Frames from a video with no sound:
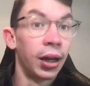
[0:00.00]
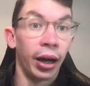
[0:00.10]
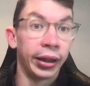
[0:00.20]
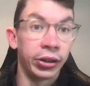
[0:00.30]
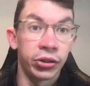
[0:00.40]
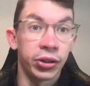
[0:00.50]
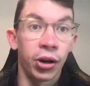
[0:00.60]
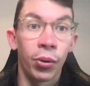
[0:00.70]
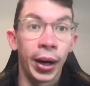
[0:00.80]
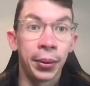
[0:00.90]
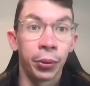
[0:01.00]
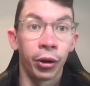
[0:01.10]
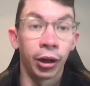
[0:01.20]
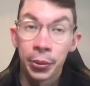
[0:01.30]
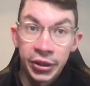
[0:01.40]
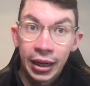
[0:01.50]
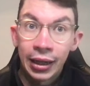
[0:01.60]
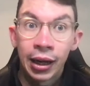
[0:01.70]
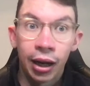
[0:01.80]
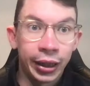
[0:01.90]
I think I just got away with one. Like we're
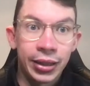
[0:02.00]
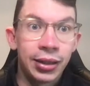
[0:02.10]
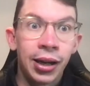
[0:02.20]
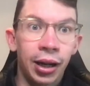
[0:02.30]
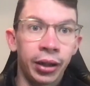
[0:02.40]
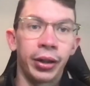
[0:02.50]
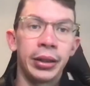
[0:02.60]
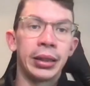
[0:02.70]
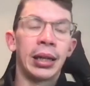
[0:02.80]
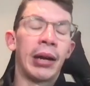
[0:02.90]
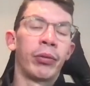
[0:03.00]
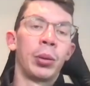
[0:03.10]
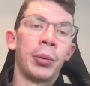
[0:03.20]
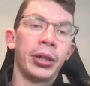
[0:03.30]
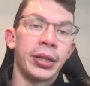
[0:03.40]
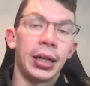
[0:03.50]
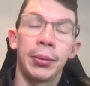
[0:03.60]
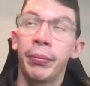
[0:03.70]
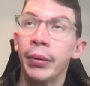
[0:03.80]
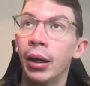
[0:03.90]
saying, luck. It's luck that I didn't have him in my team.